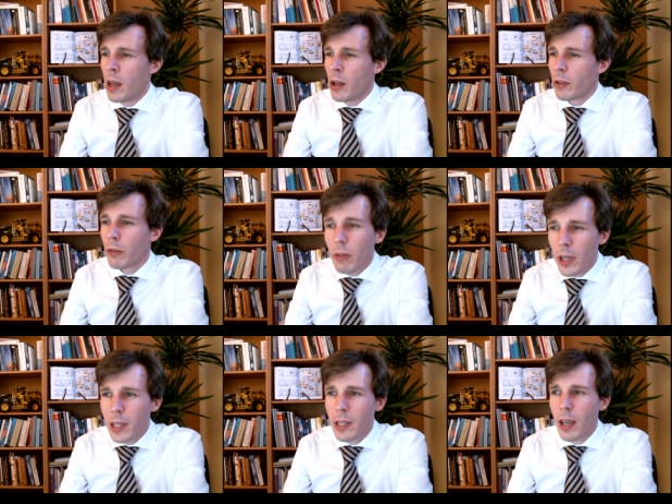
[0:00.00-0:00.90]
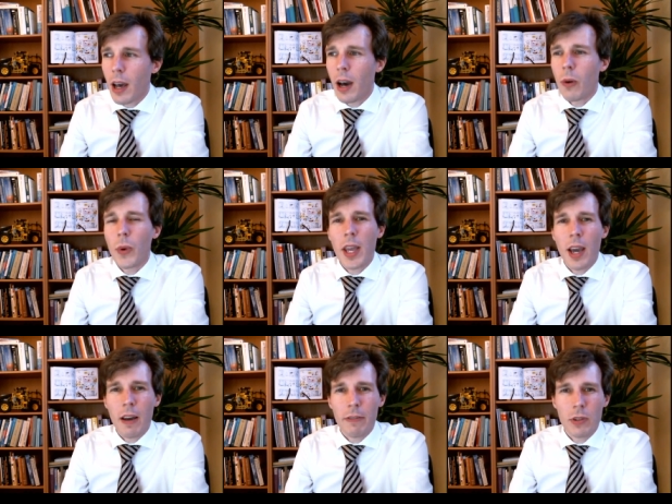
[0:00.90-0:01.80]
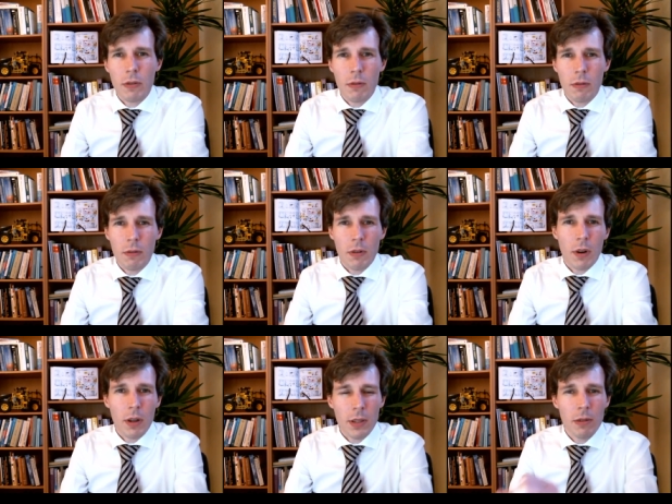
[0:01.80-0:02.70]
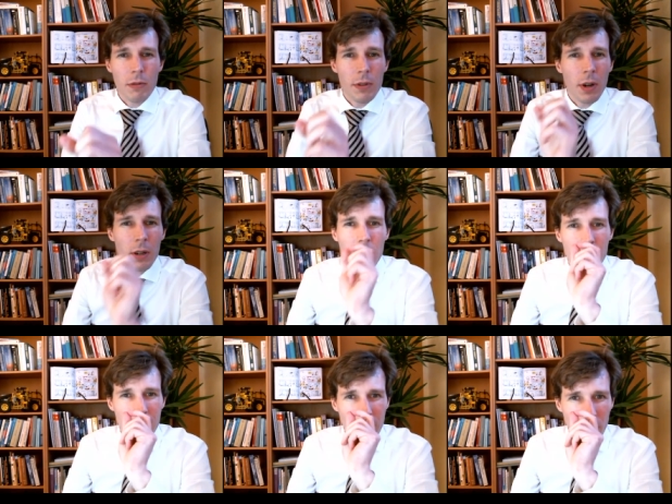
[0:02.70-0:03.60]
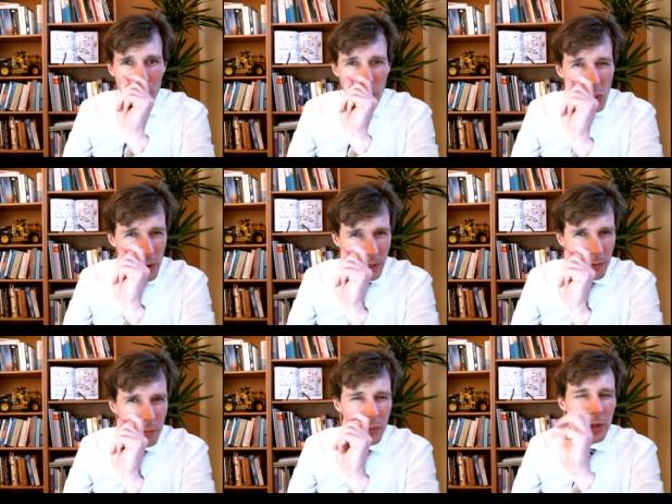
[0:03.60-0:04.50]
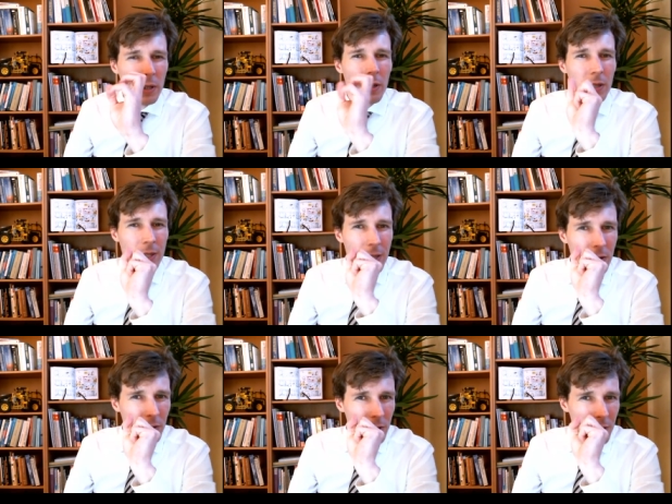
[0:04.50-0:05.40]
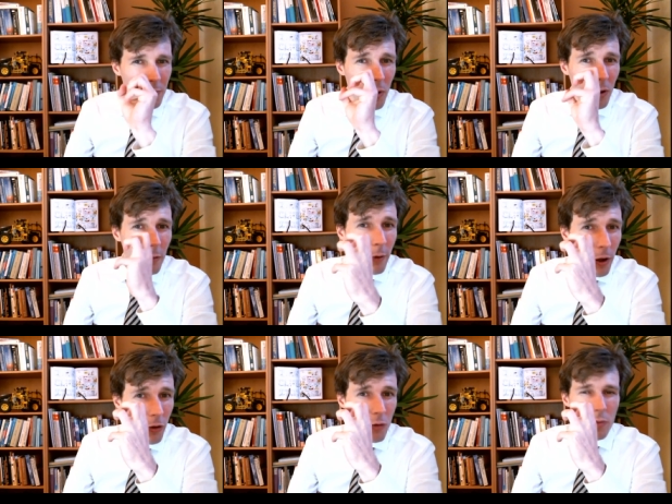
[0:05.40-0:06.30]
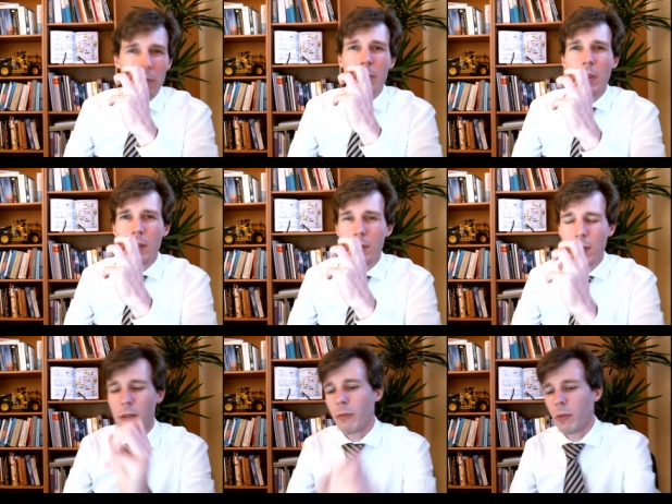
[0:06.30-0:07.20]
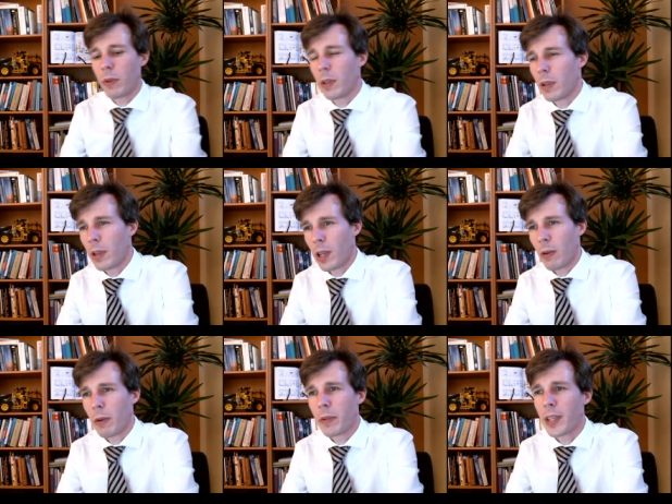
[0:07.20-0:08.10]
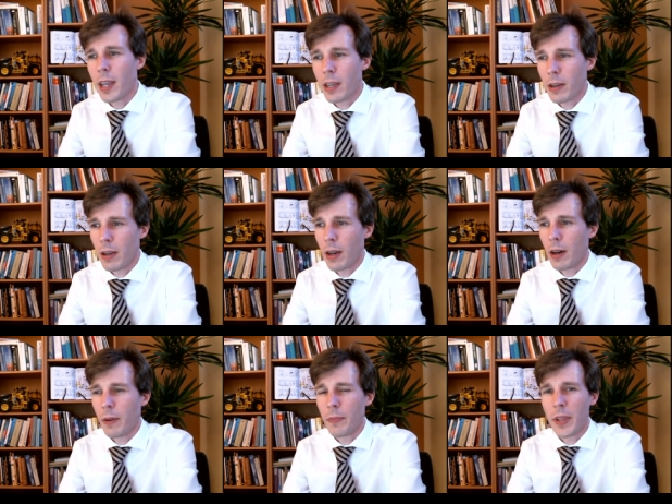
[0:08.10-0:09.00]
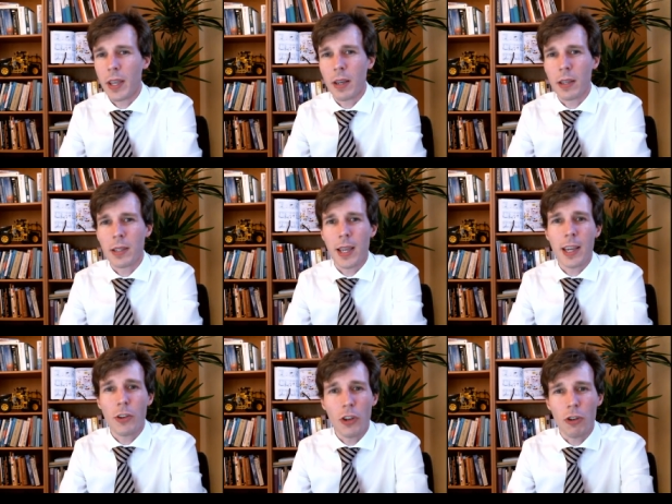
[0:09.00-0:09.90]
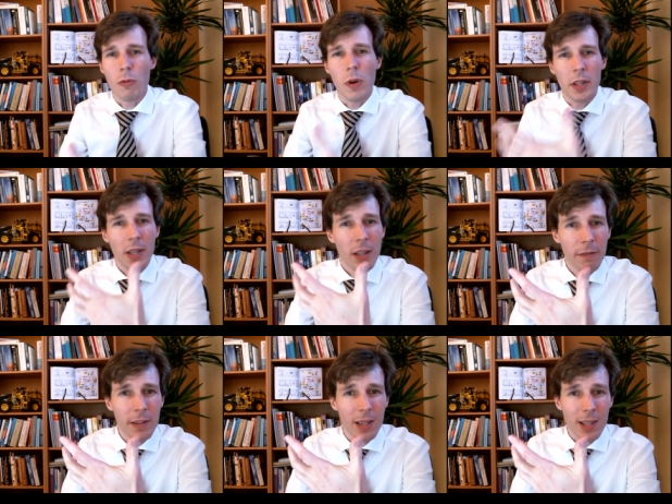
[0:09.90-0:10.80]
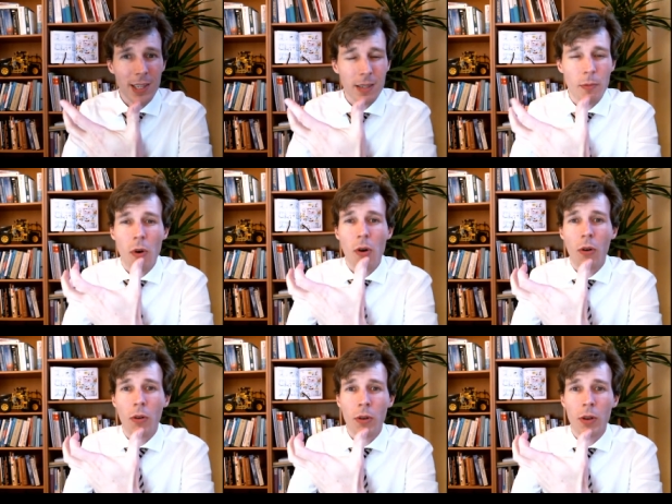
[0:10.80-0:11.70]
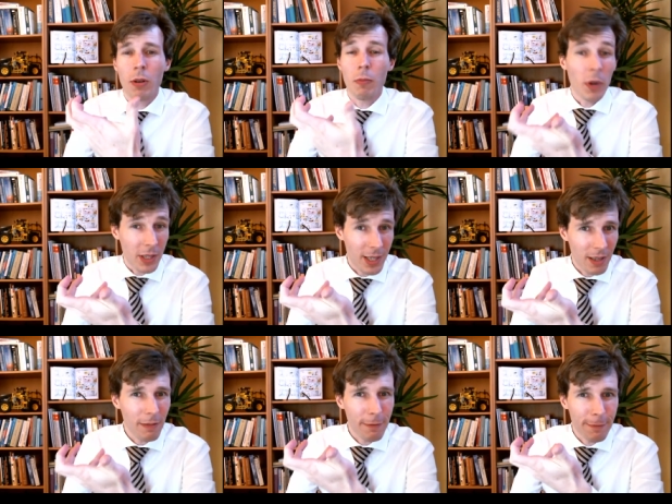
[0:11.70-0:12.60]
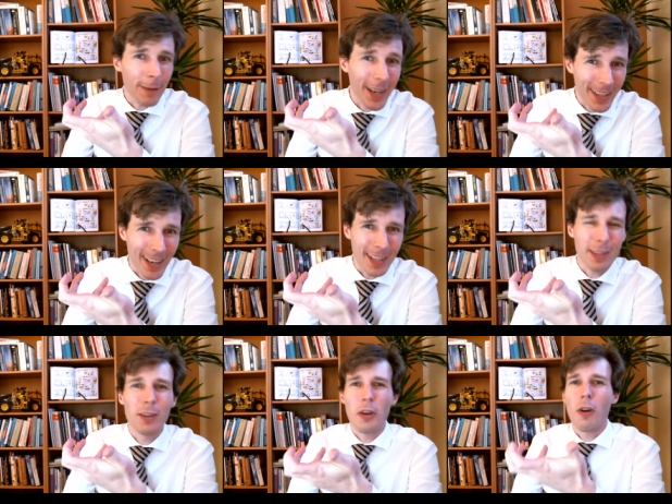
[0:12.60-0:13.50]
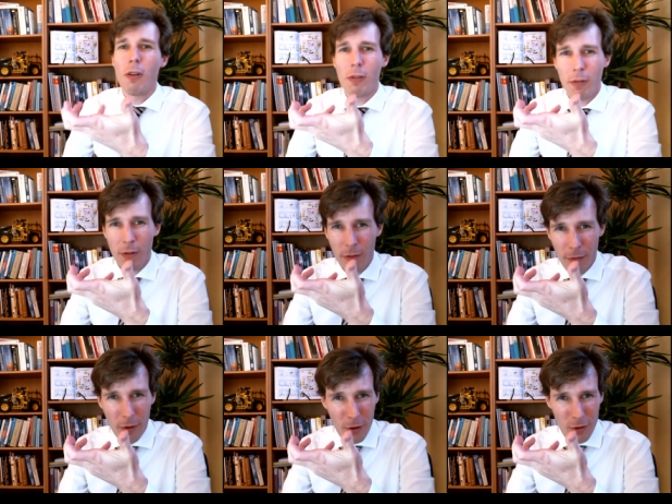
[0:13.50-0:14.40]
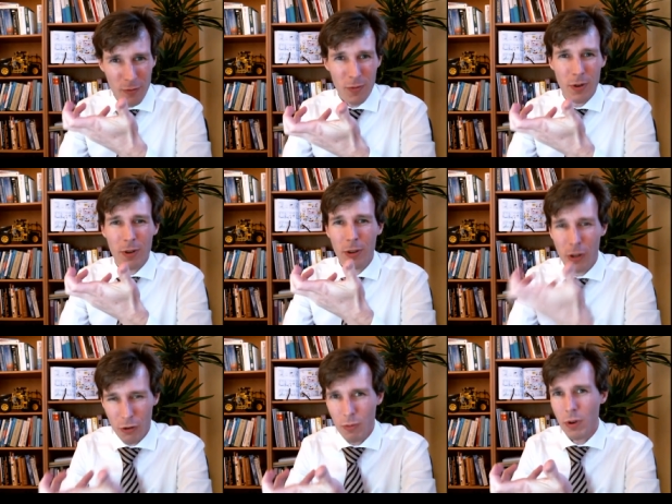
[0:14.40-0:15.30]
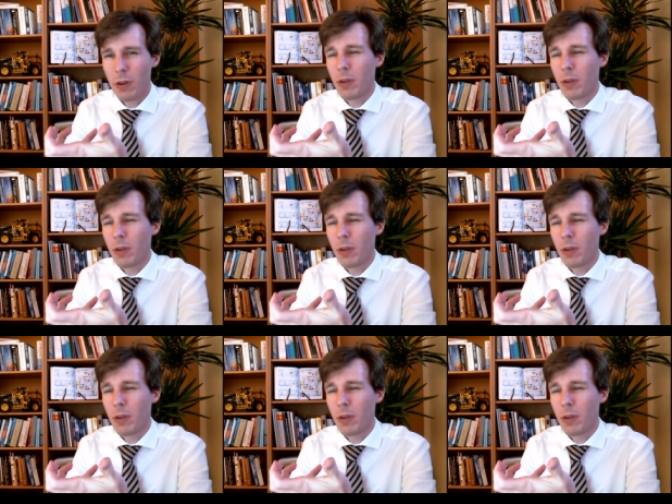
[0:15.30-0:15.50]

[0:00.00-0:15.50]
To do this, uh, we have to consider not a single point, but a single small volume inside the fluid. We um, he has a cube, an infinitely small but still finite volume cube.